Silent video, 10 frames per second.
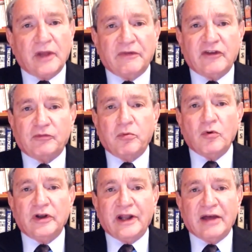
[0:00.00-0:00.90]
At this
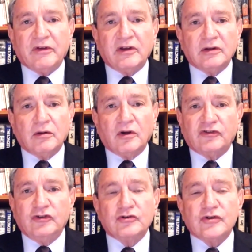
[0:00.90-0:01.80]
point, having
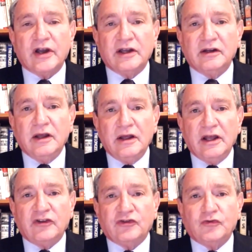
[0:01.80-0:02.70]
lost Ukraine,
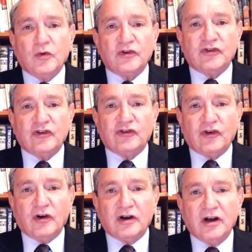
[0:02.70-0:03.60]
his forces
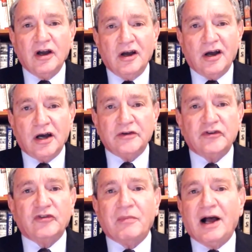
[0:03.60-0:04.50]
are
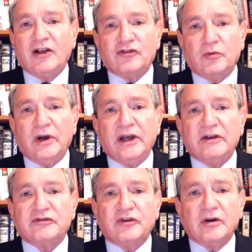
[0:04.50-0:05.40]
hundreds of miles
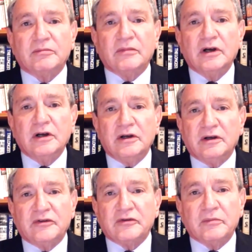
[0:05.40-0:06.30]
away from
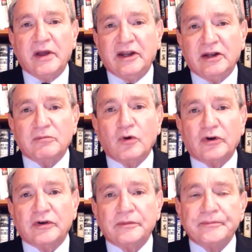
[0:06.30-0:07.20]
the Romanian
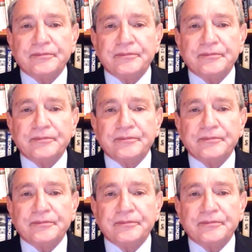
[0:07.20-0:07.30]
border,